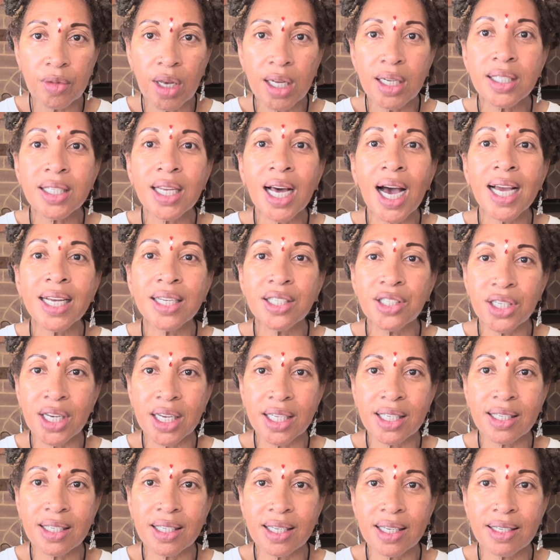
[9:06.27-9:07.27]

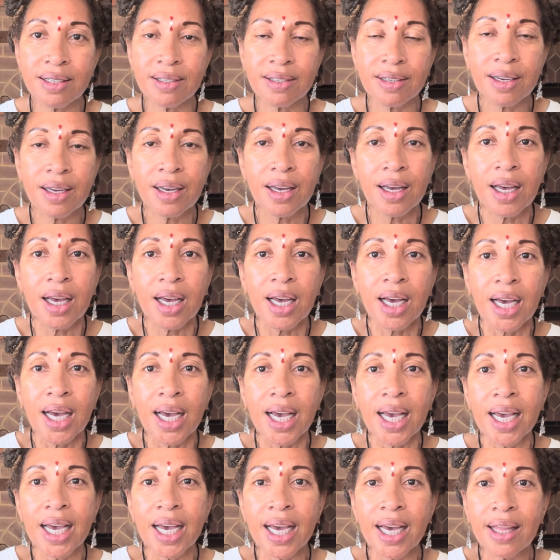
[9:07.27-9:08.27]
digest it.
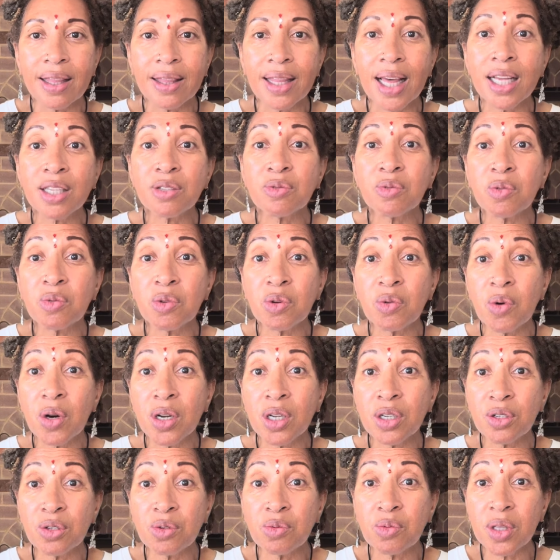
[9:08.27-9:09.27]
And that's what we
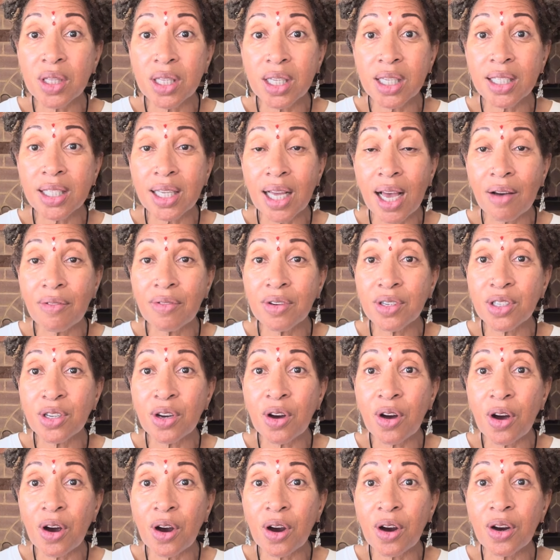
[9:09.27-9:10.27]
want to do with this
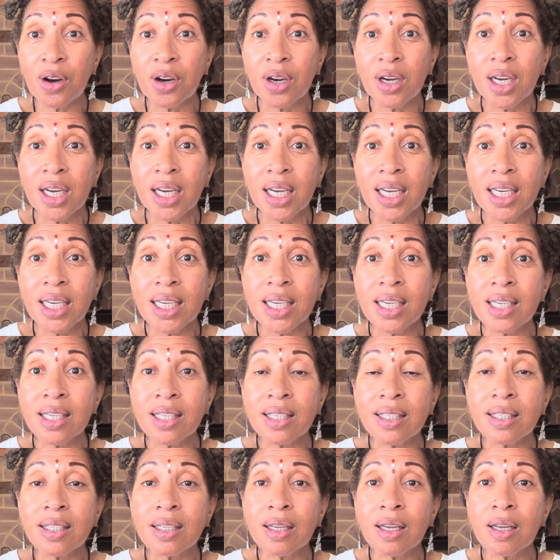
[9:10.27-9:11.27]
avatar,
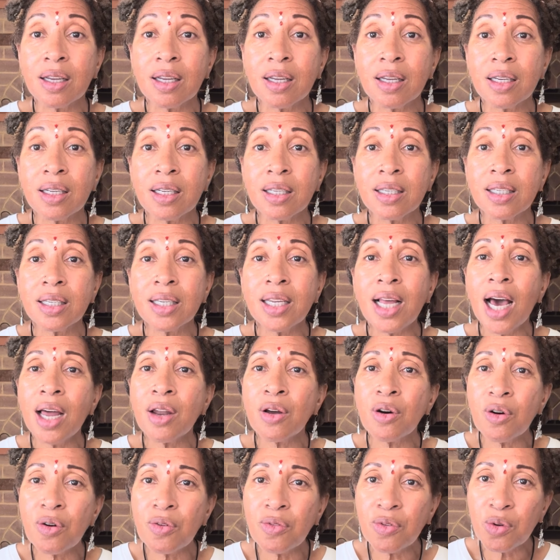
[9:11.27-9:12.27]
is not
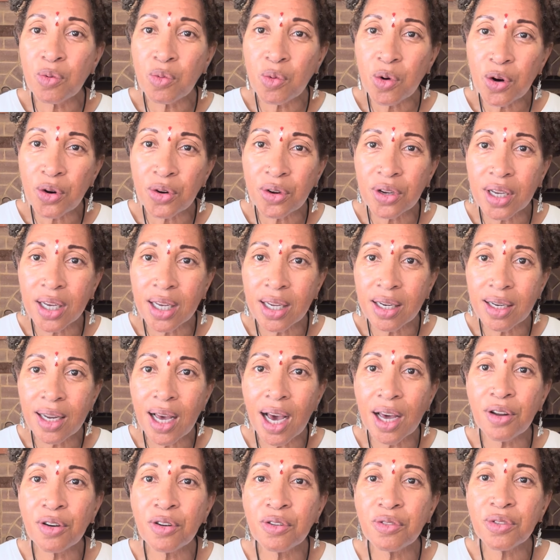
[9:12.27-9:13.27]
overwork it,
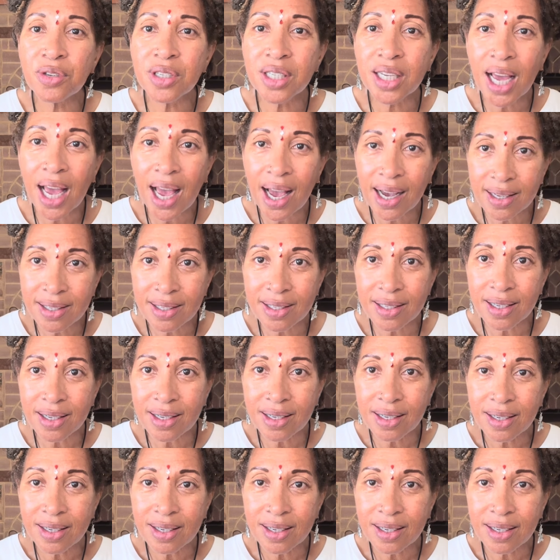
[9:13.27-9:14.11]
not overtax it.